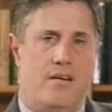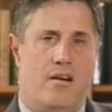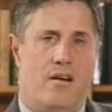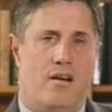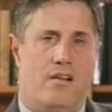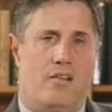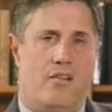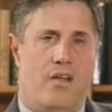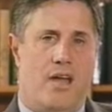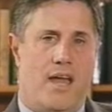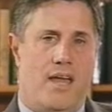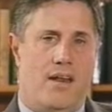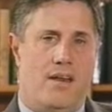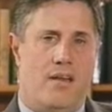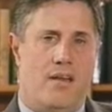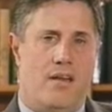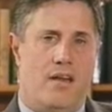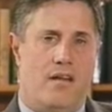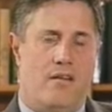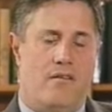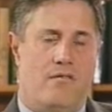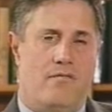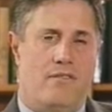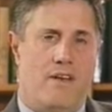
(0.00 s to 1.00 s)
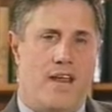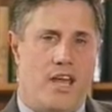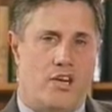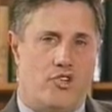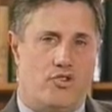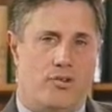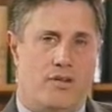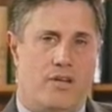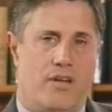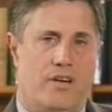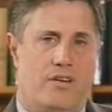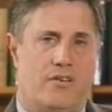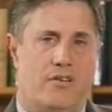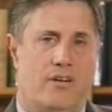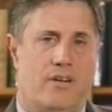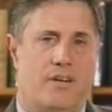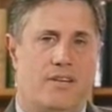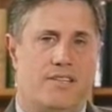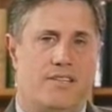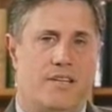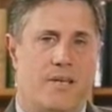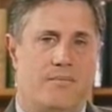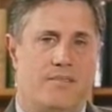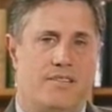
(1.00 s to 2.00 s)
a lot of naturally
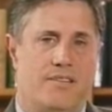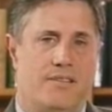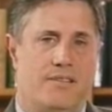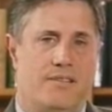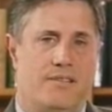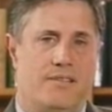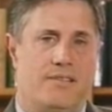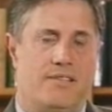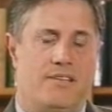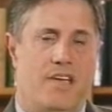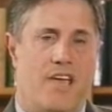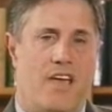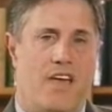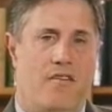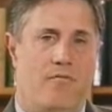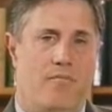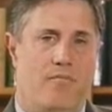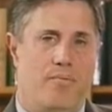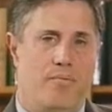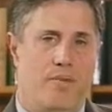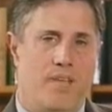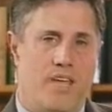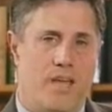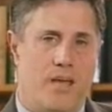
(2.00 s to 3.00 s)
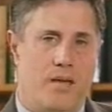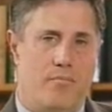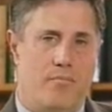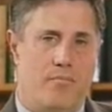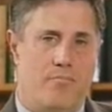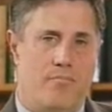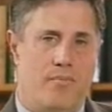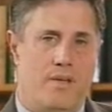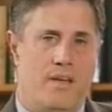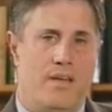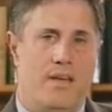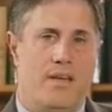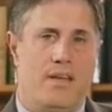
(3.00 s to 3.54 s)
occurring substances have begun